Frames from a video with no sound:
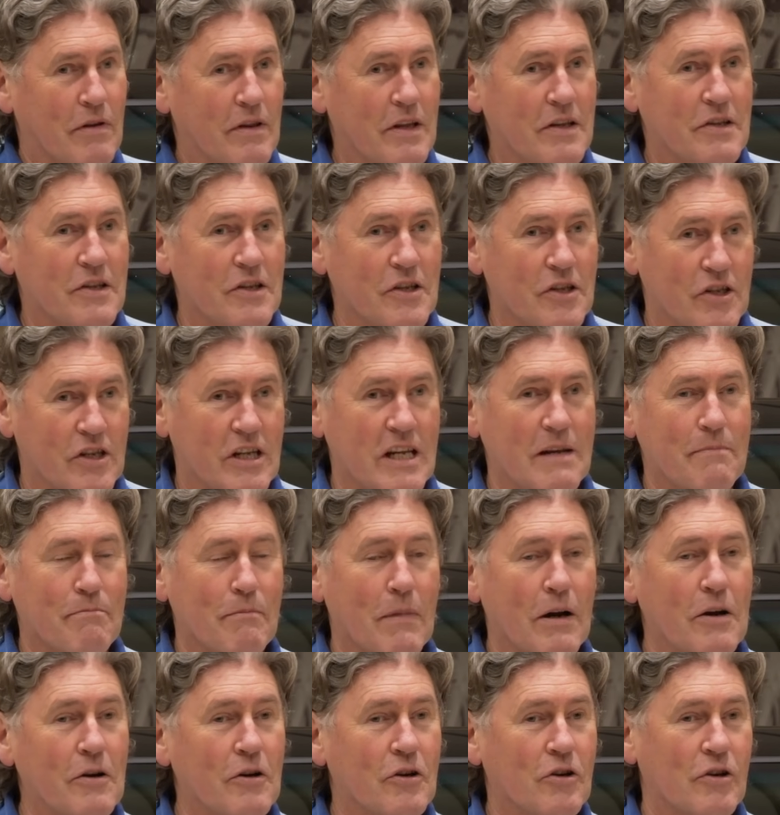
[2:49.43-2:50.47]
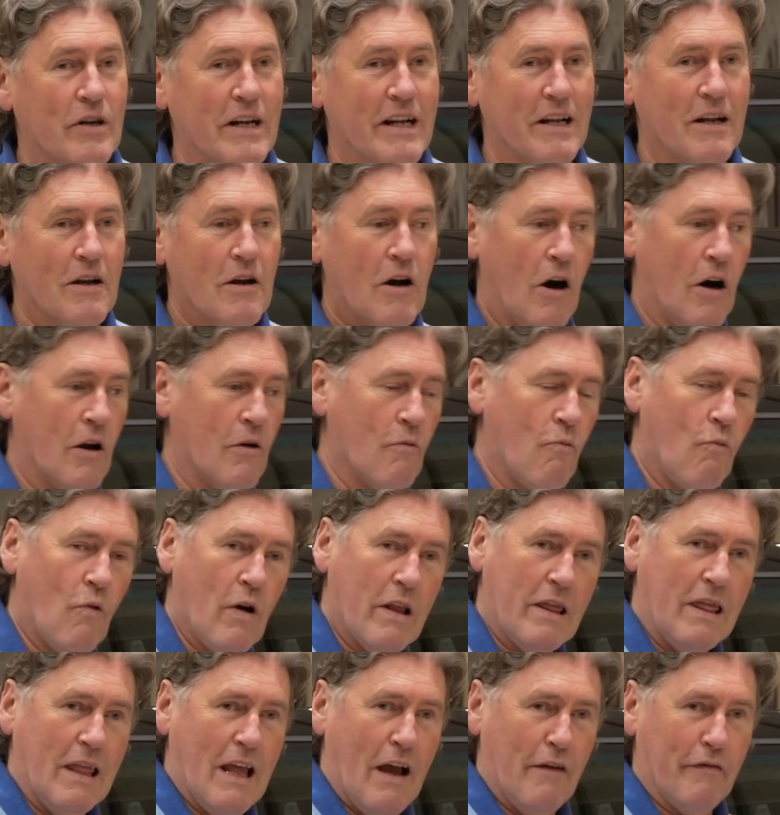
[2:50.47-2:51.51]
This is cheap motoring on
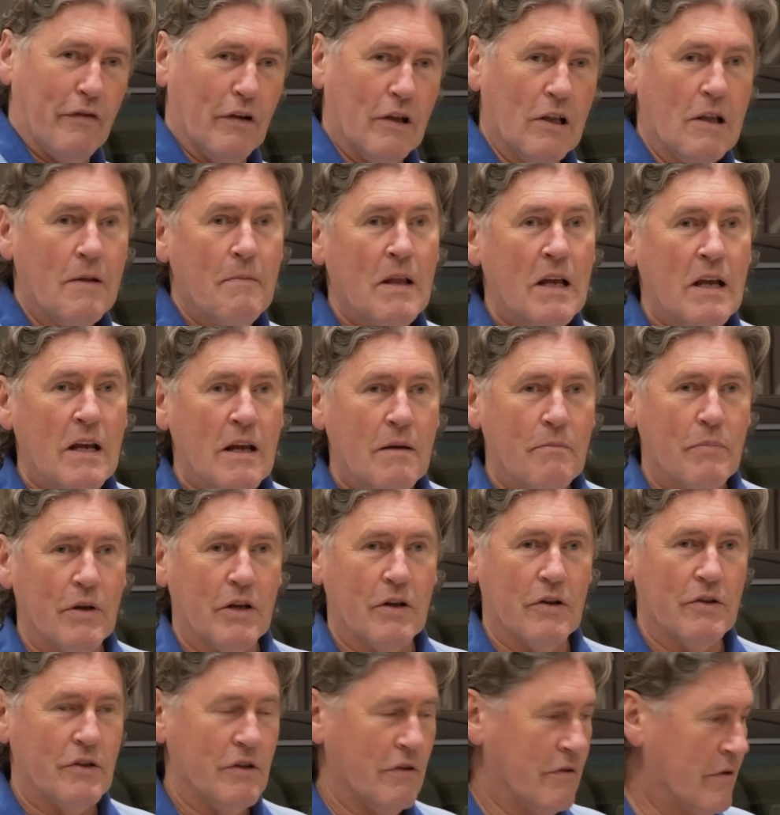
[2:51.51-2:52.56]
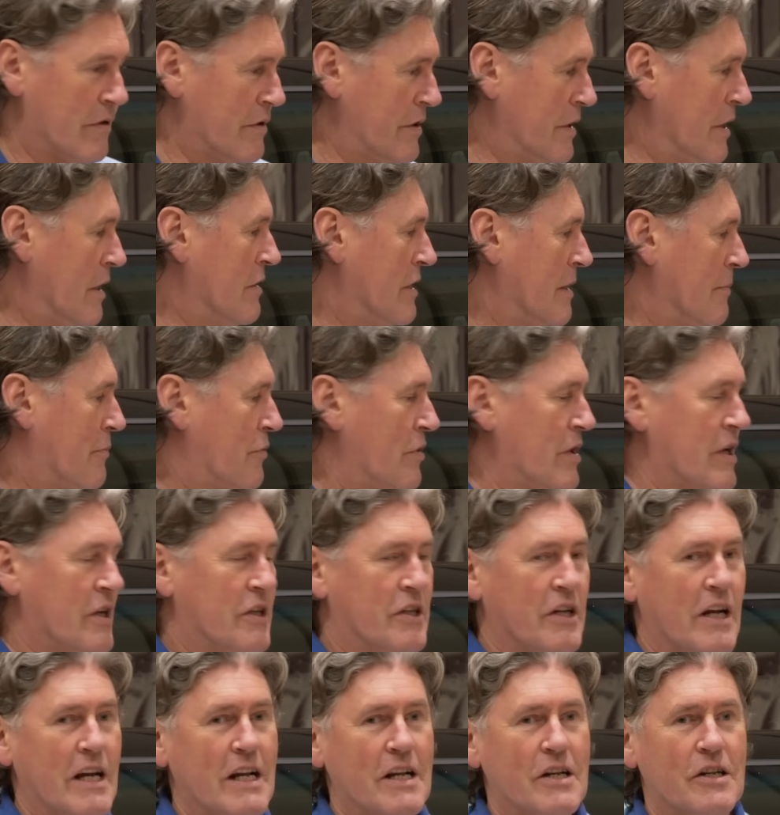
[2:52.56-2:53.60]
one level because you've got no
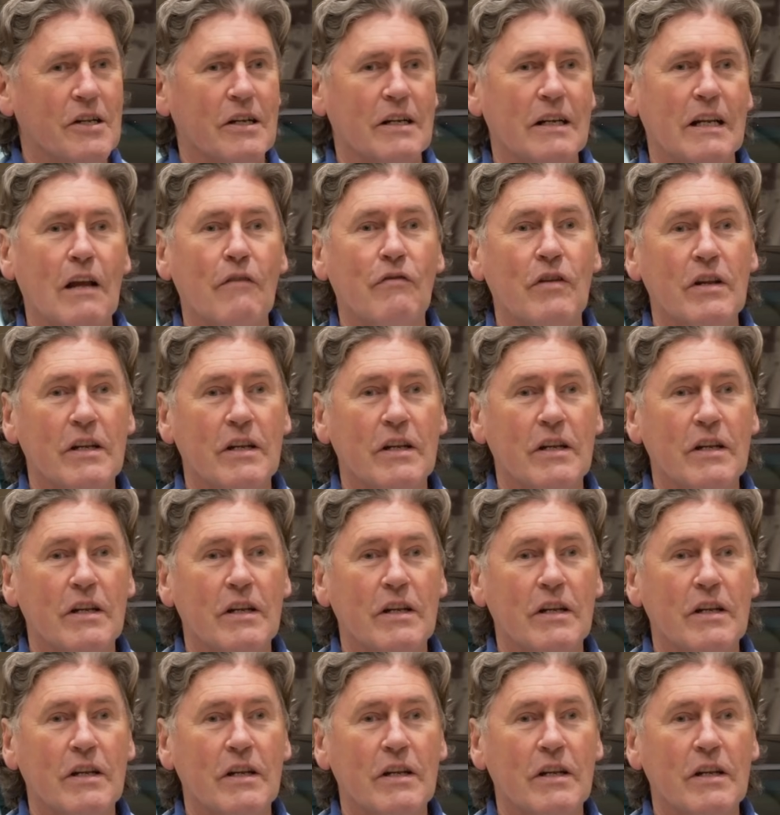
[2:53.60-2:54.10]
depreciation. If you